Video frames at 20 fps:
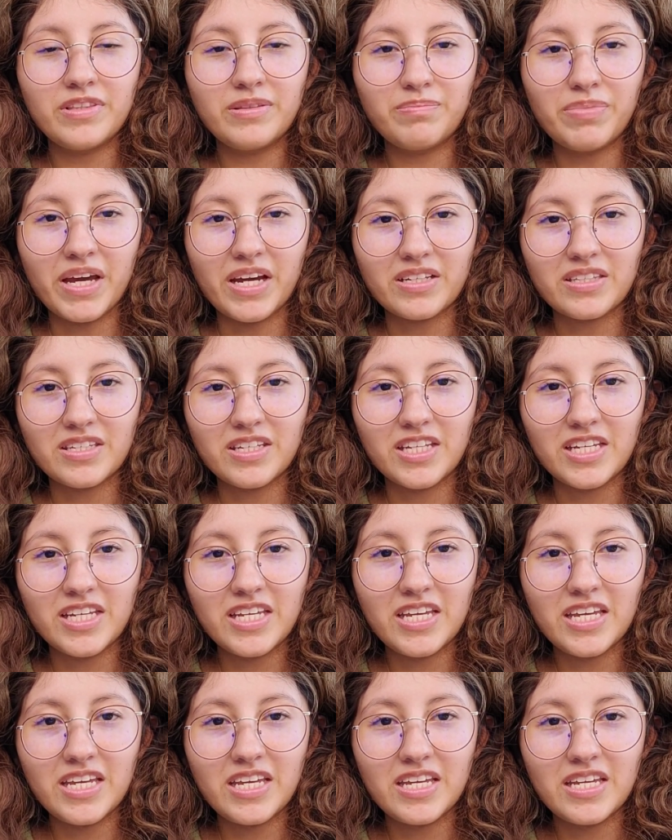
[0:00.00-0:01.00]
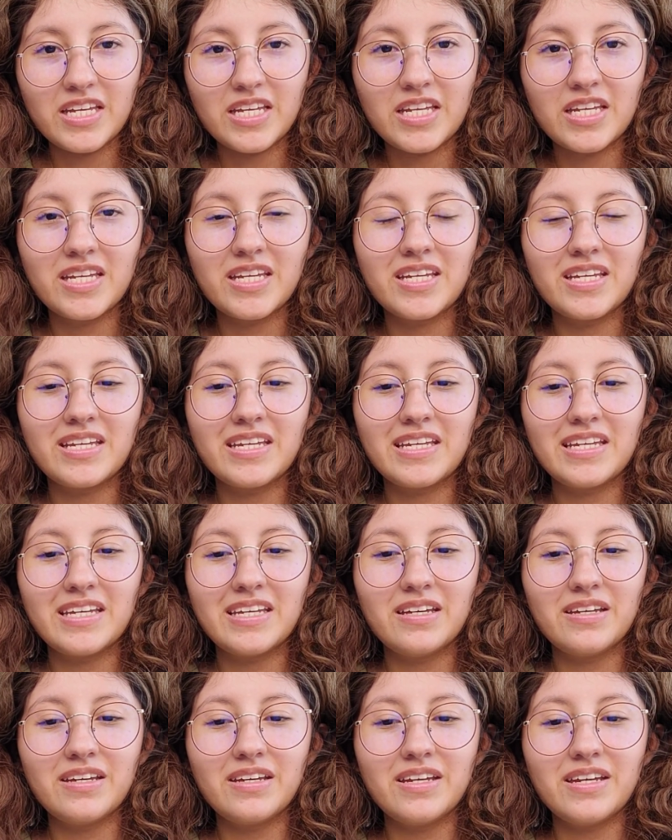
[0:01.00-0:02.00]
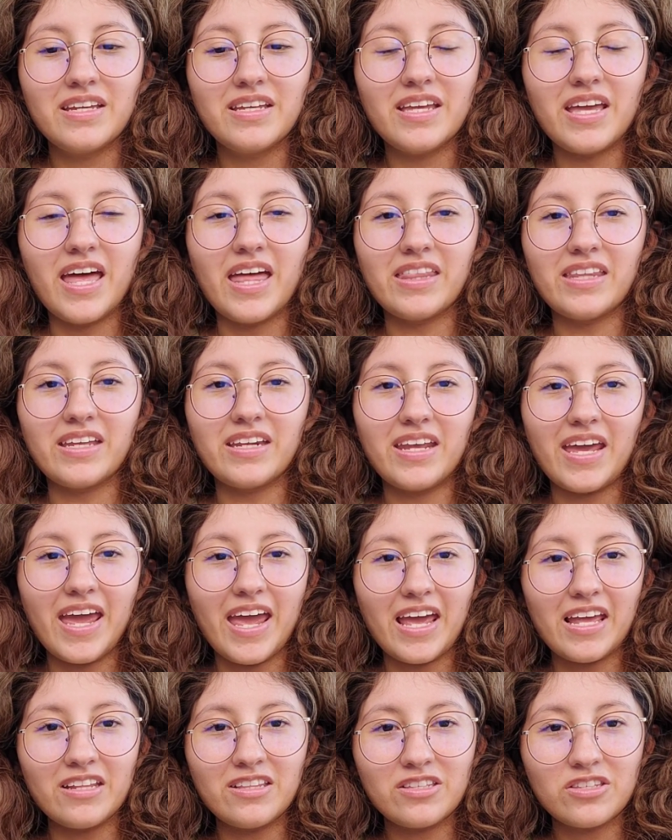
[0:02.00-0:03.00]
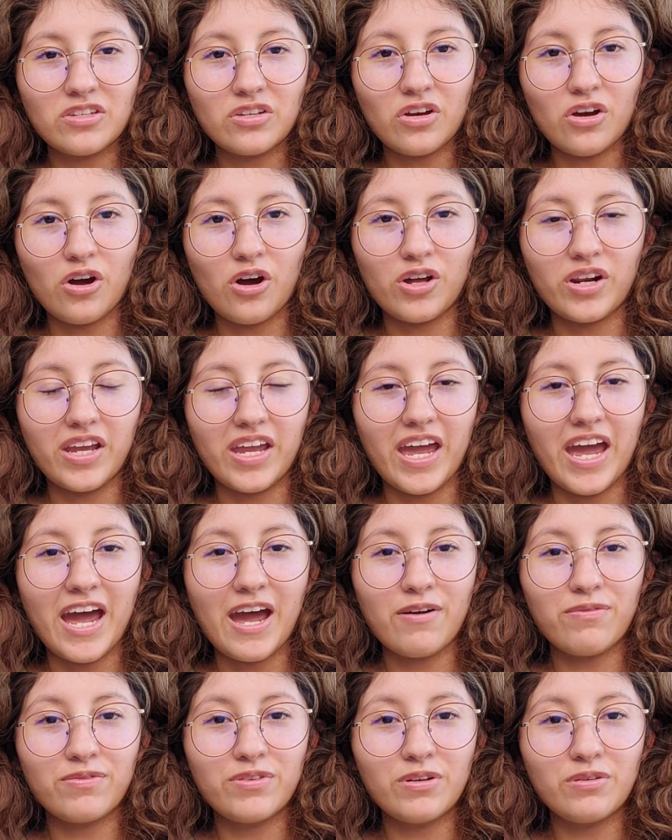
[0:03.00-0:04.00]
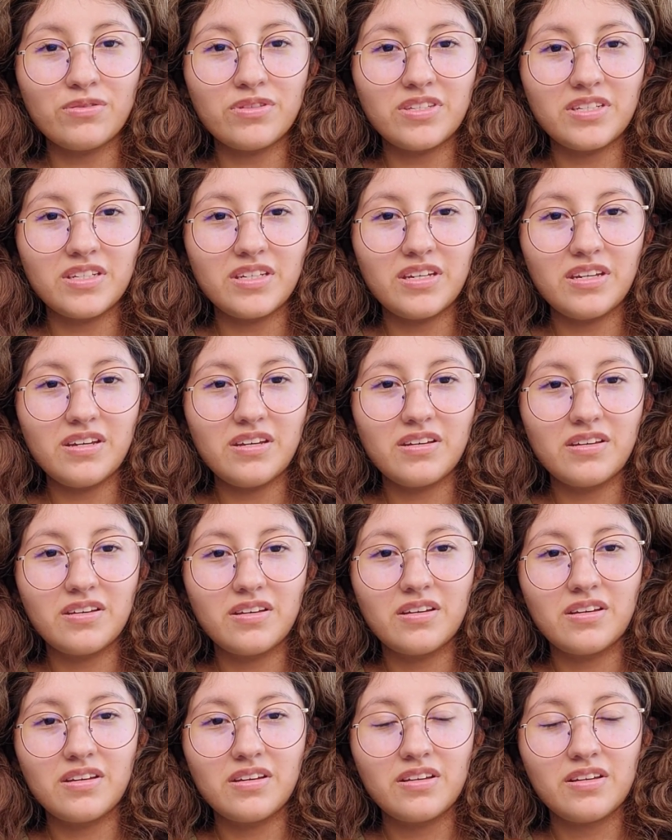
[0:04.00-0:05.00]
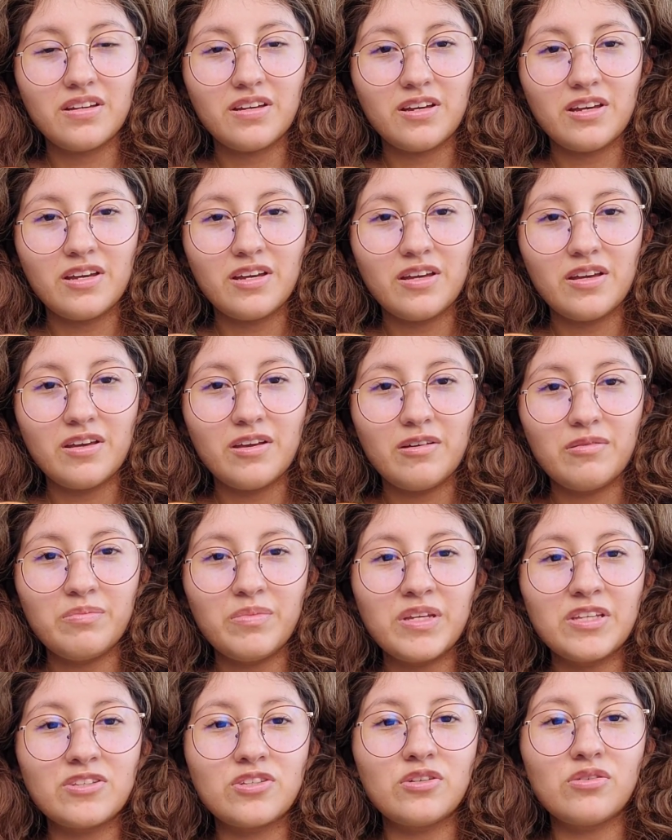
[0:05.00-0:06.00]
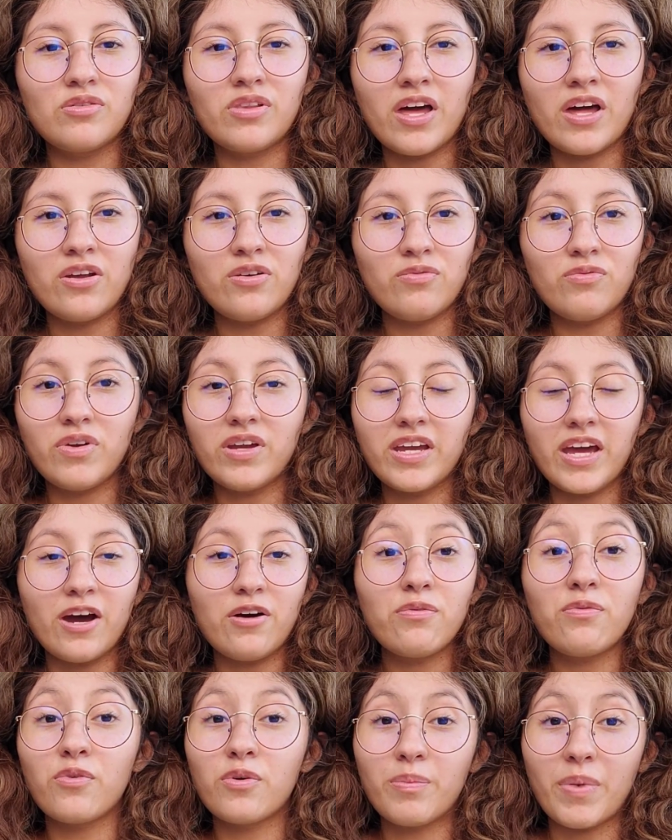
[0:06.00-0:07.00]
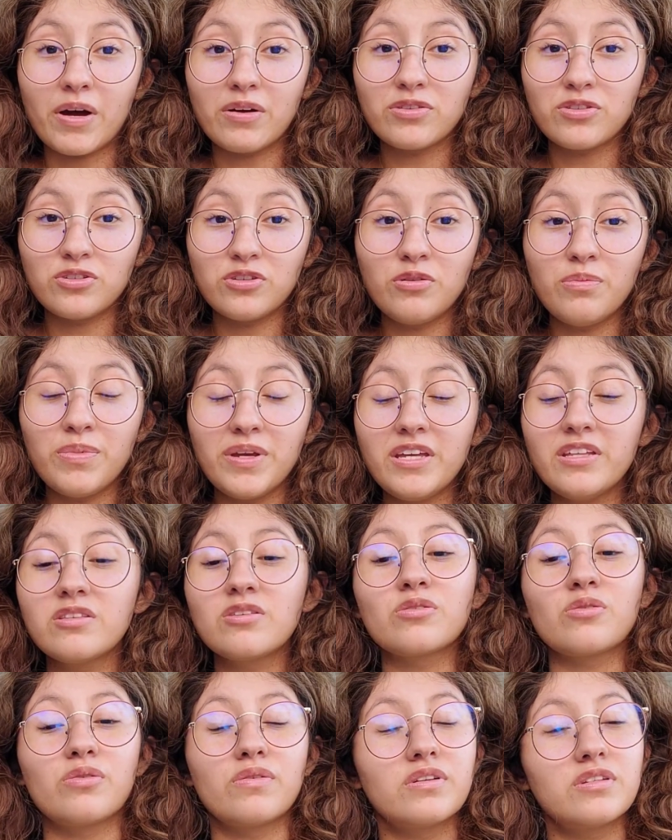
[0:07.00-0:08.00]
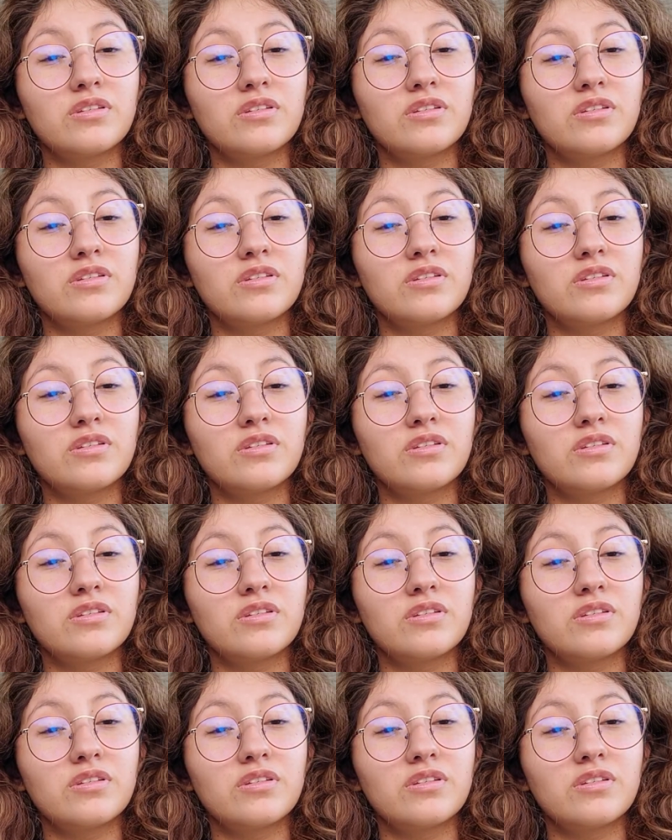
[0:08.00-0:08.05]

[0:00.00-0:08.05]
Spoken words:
back to the E, and then end on a half note D, means you let it ring out for about 2 beats, or